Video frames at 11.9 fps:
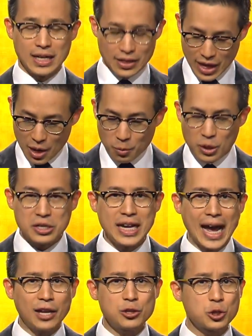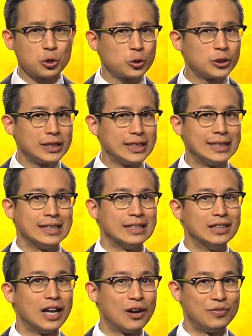They were naturally
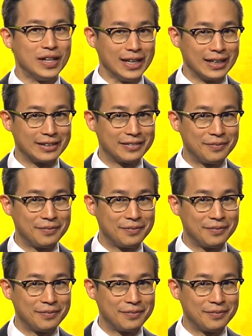loving.